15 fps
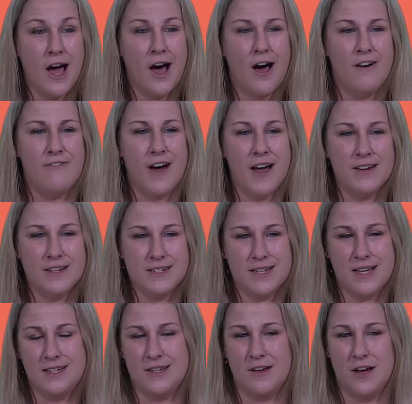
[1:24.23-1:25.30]
of
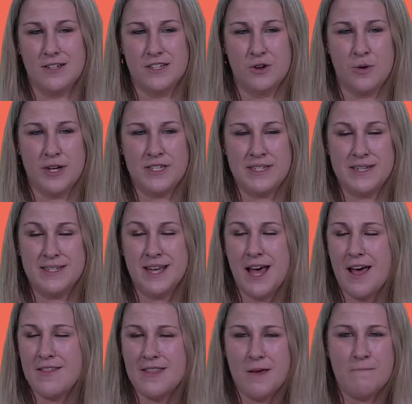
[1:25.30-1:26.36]
unintended consequences
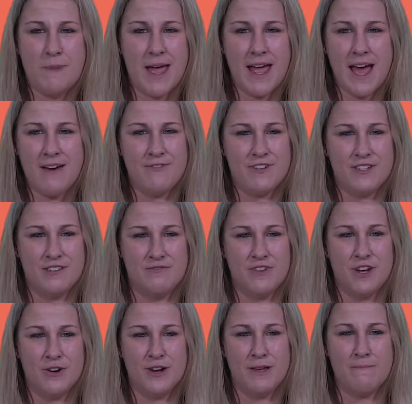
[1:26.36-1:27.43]
that may have a
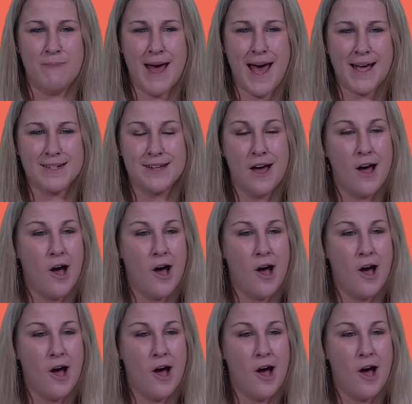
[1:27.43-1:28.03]
severe impact